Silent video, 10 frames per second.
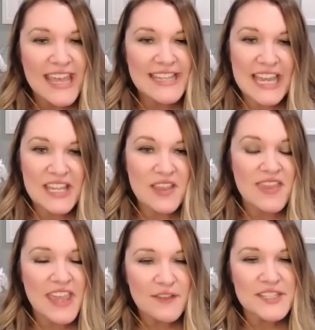It's like,
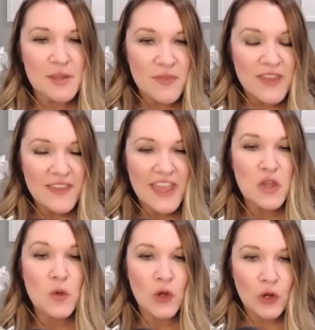think of something that
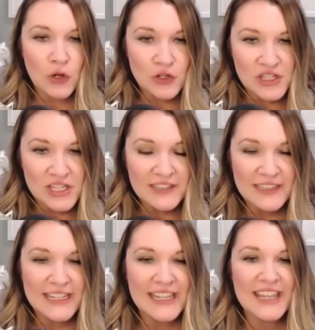you
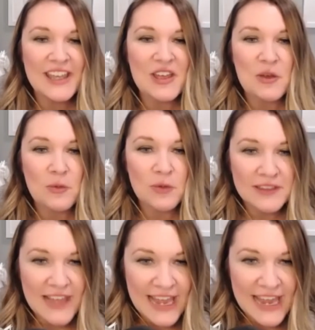urgently would
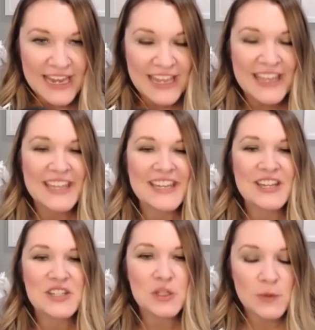like
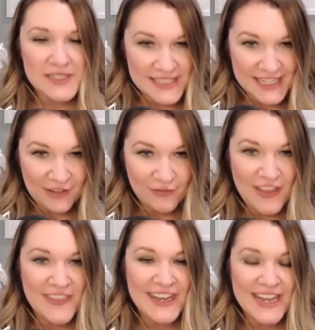to receive
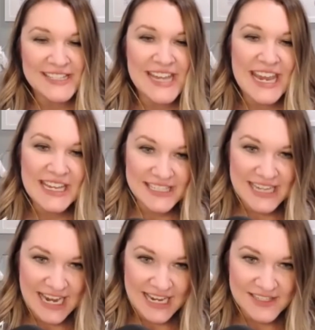in the next 8
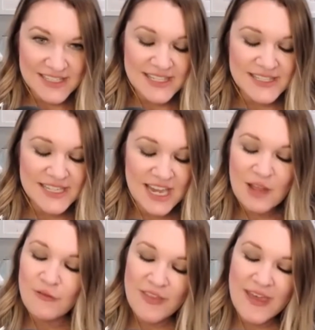days and sign
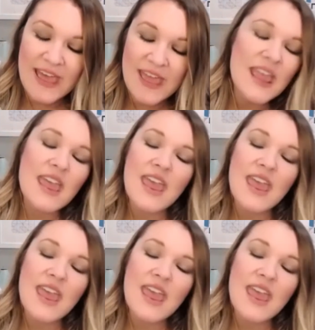up for that.